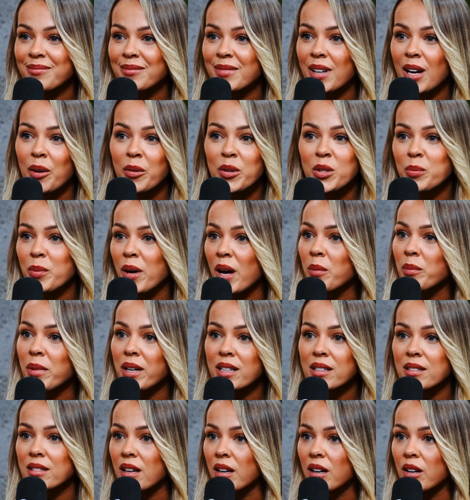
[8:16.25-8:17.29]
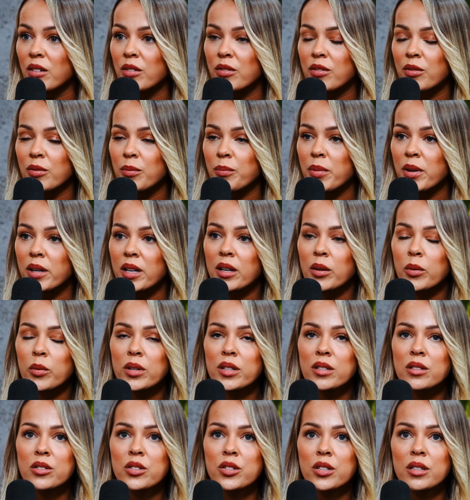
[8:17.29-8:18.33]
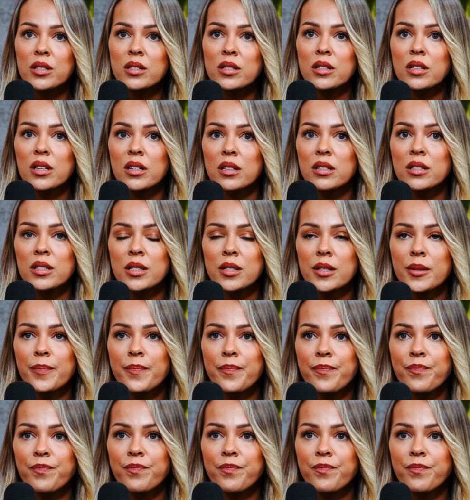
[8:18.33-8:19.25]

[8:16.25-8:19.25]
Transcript: I was by myself, but it was just this